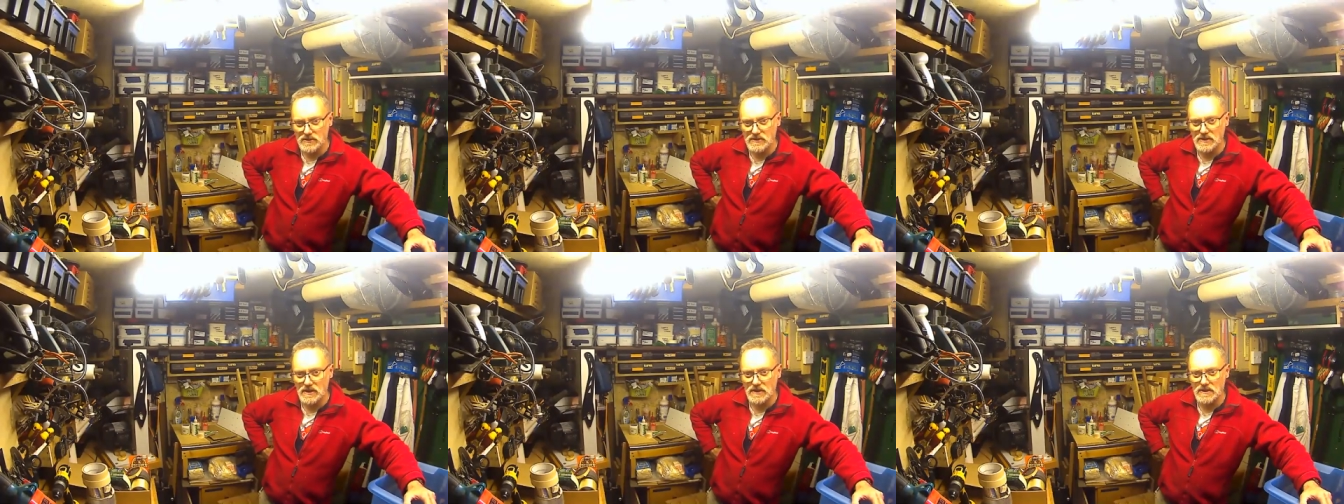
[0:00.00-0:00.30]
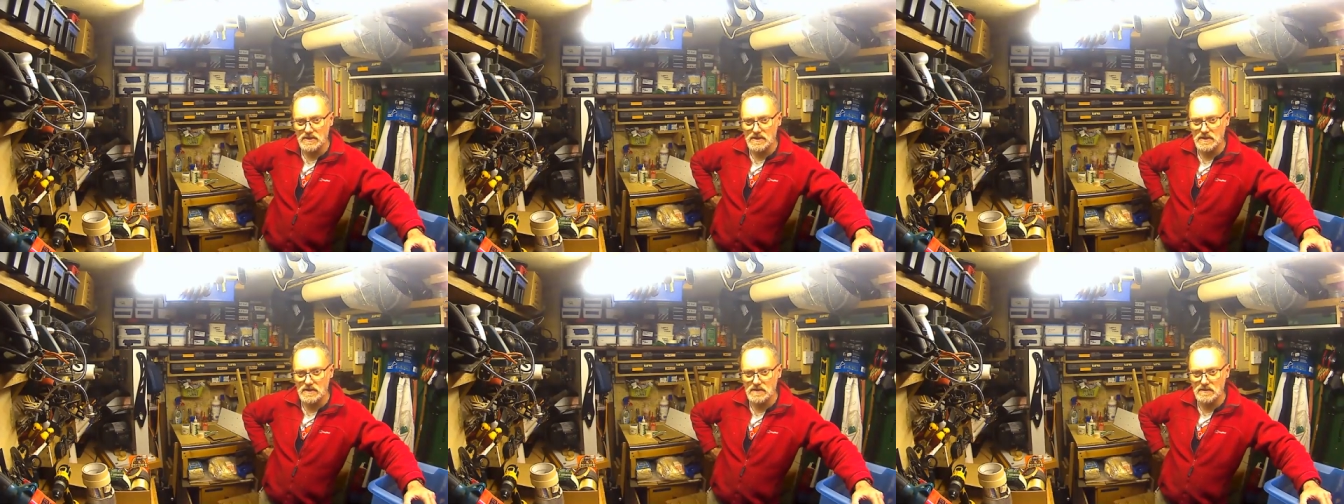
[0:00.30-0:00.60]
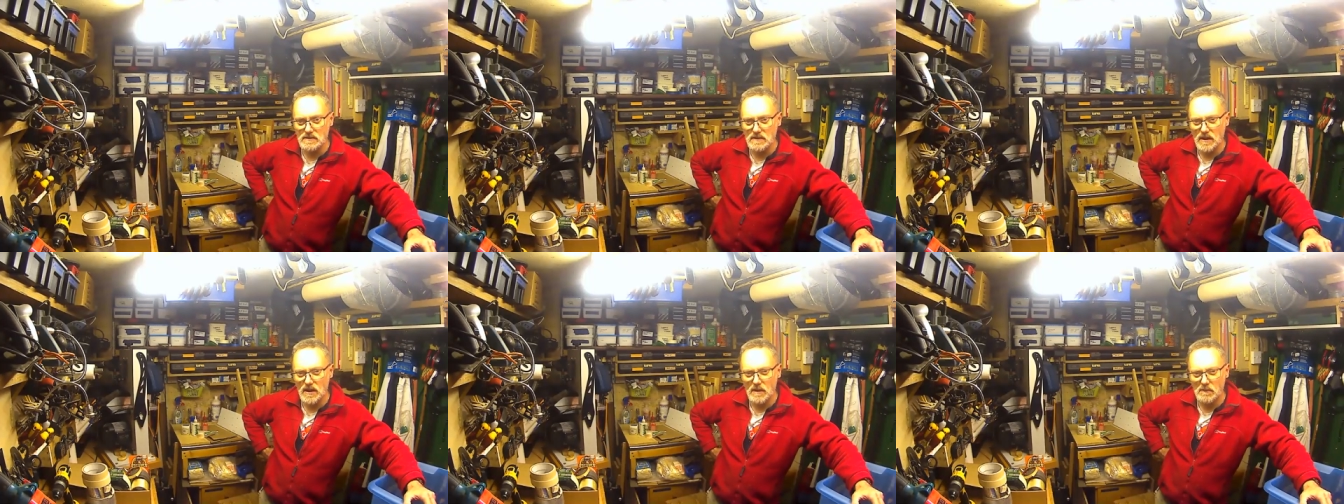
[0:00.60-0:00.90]

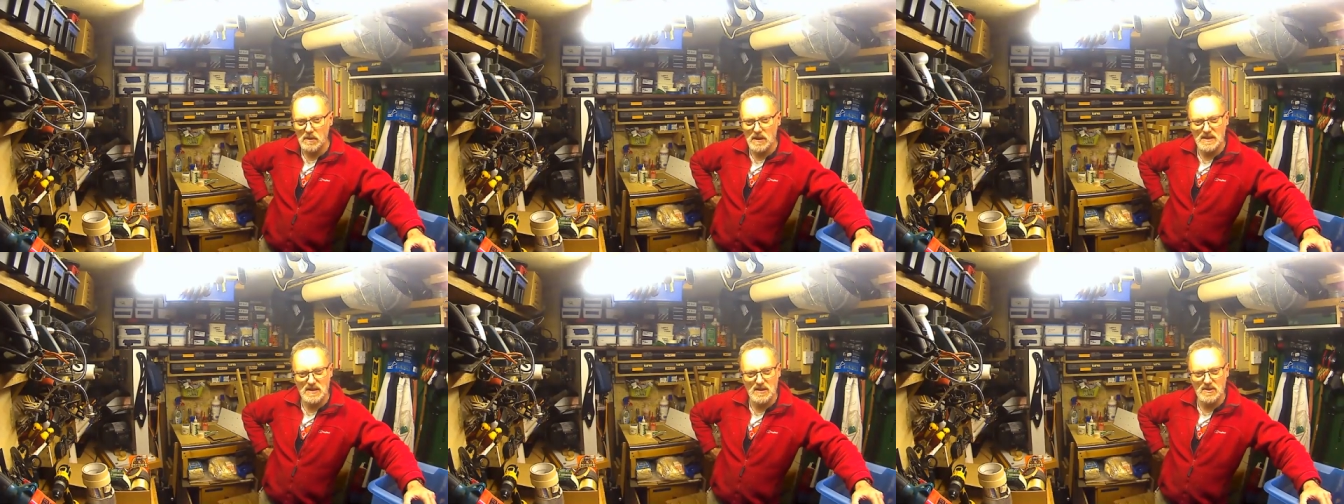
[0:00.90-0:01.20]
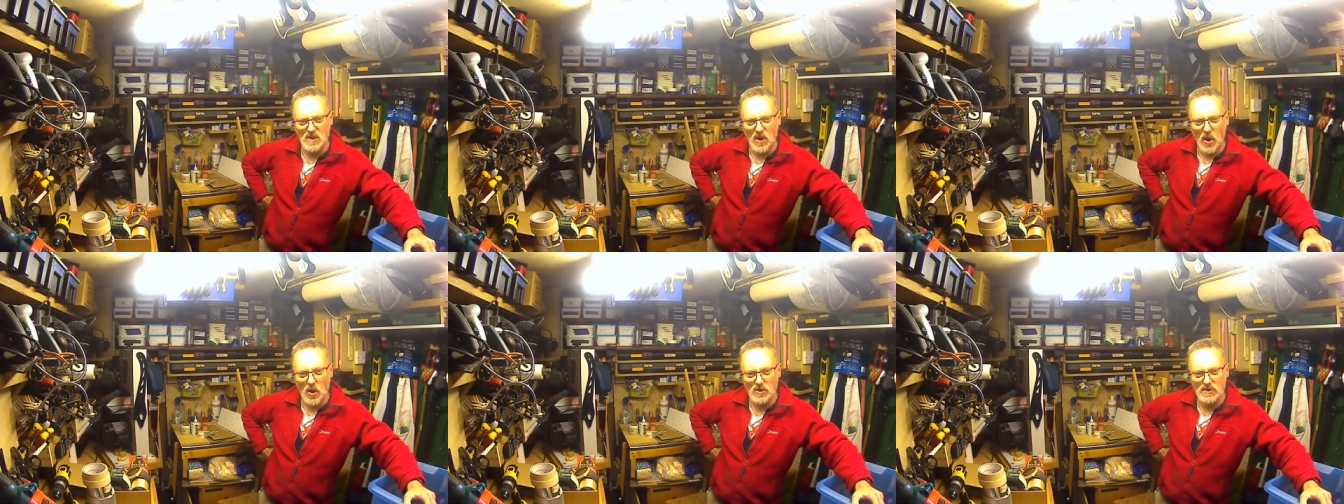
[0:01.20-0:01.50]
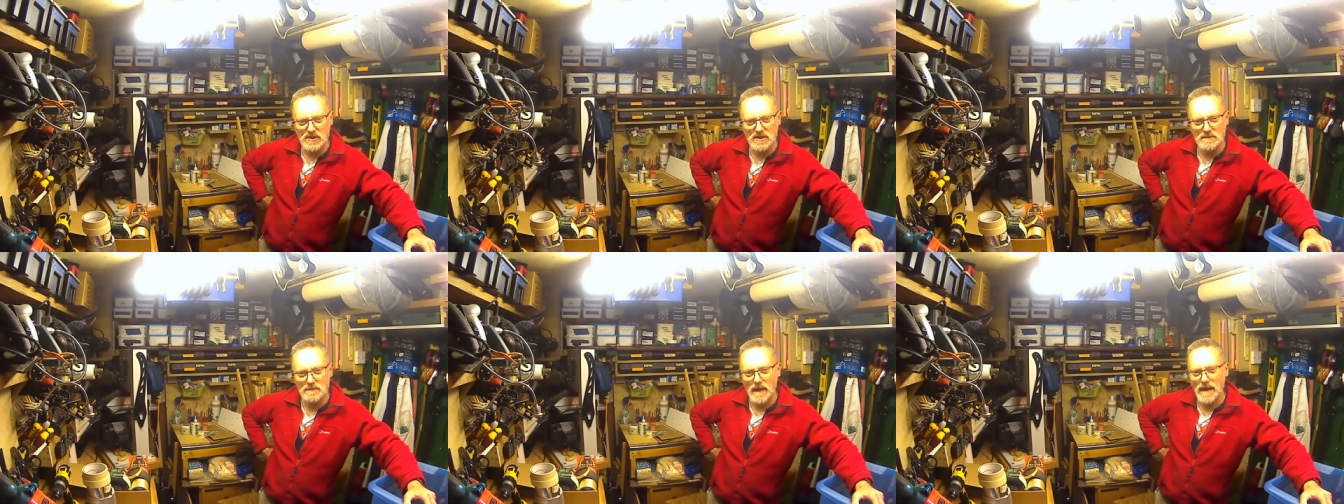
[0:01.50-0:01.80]
sizes. Plus those odd
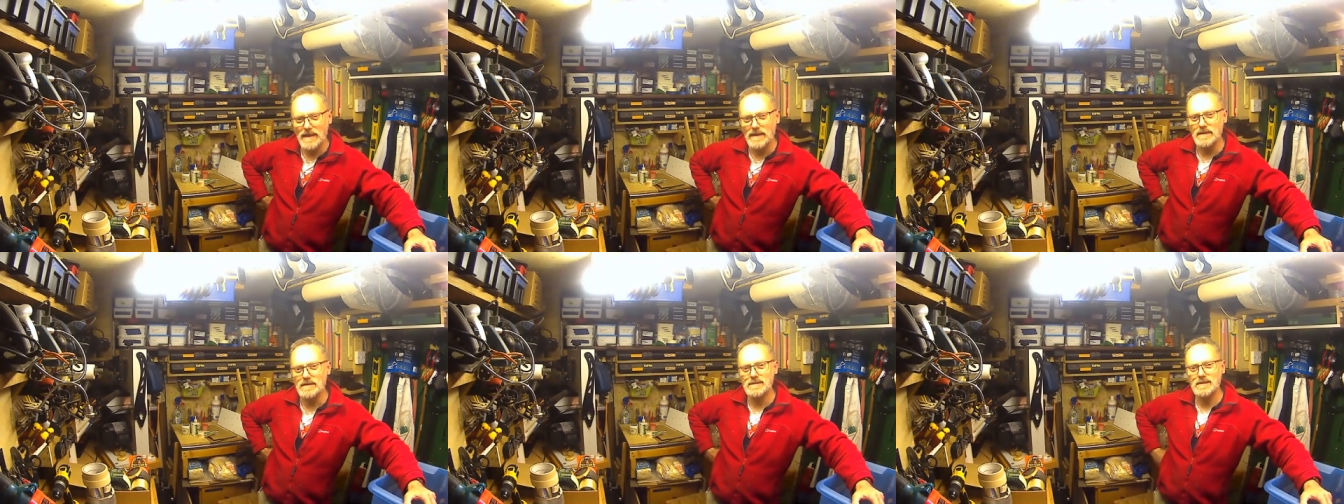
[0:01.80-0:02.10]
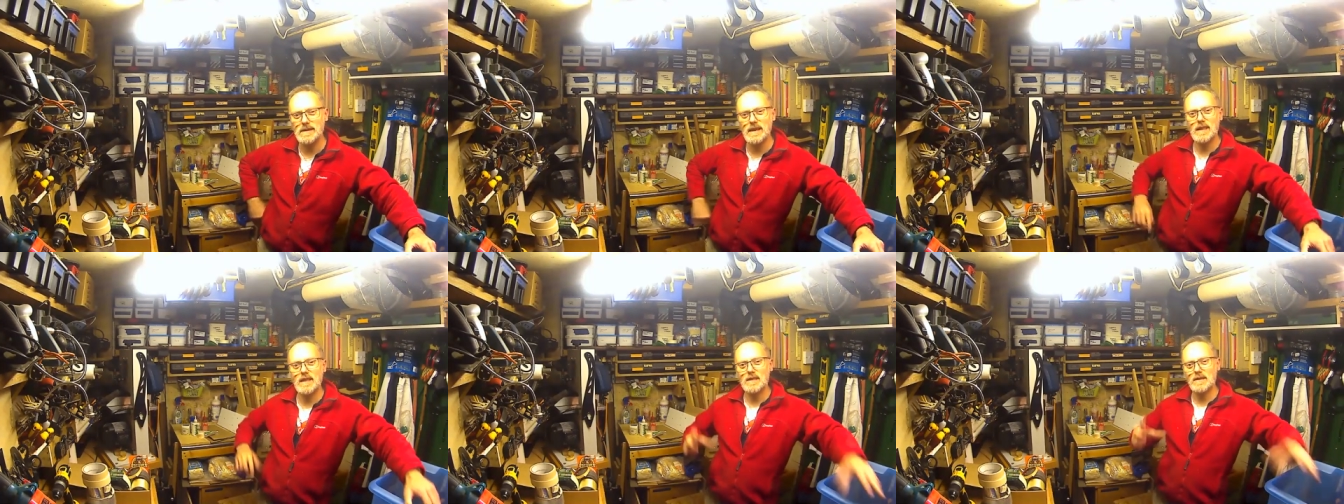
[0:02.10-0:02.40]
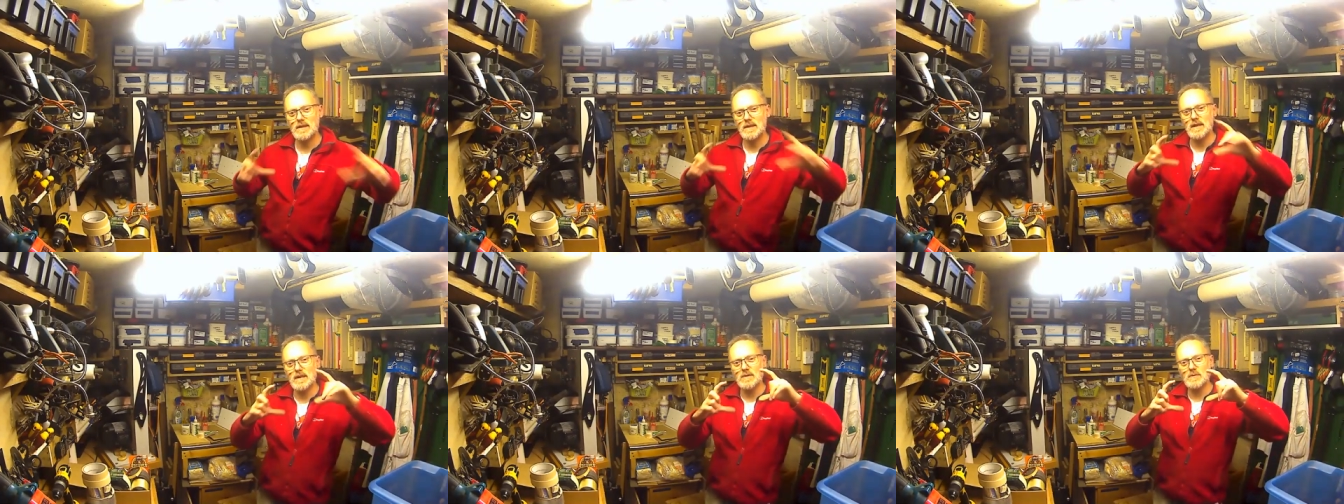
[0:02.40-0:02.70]
spanners. You get
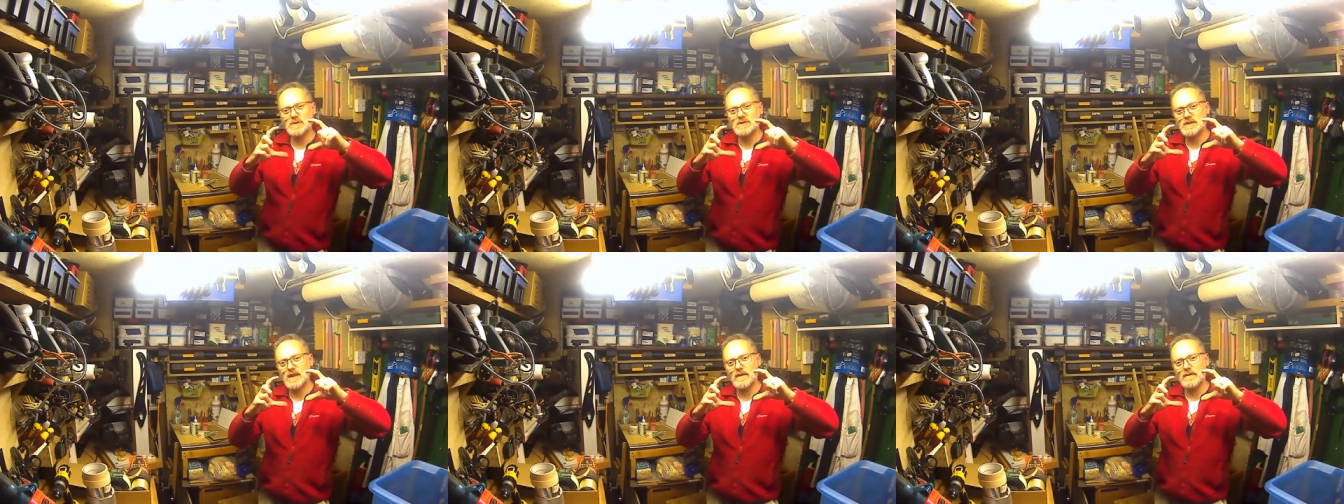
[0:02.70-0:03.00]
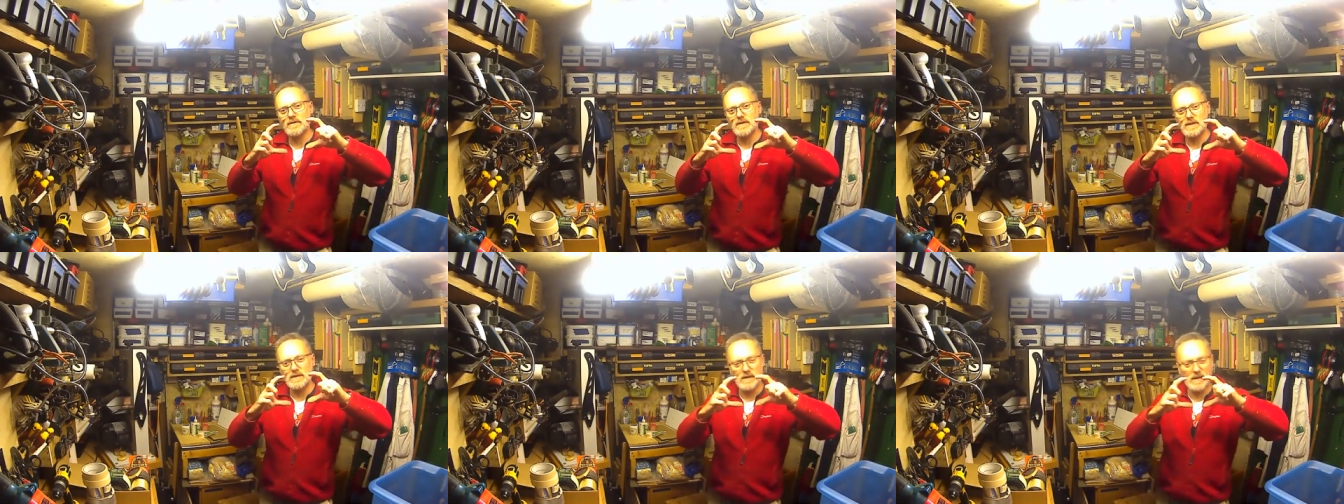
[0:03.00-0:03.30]
the ones you get for